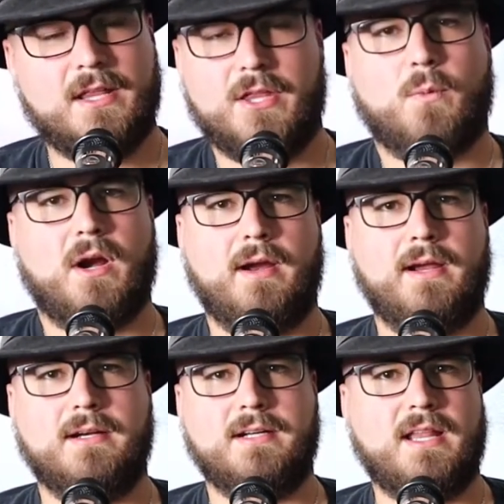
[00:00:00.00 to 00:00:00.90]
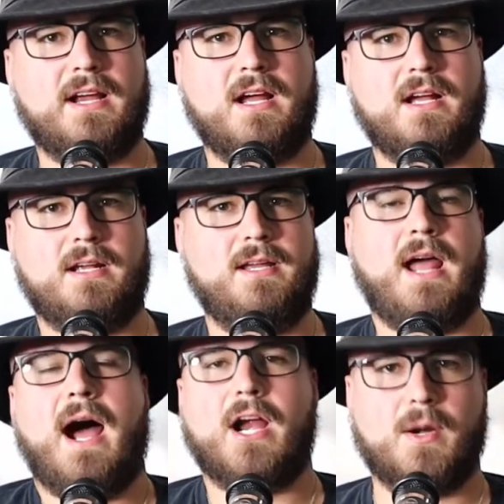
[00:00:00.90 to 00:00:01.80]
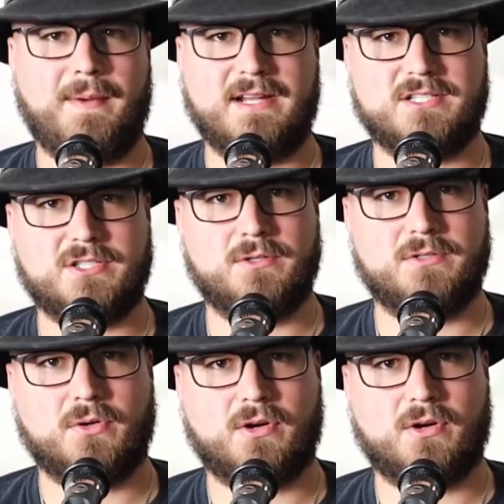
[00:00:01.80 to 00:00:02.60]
they're wearing like an Iron Man suit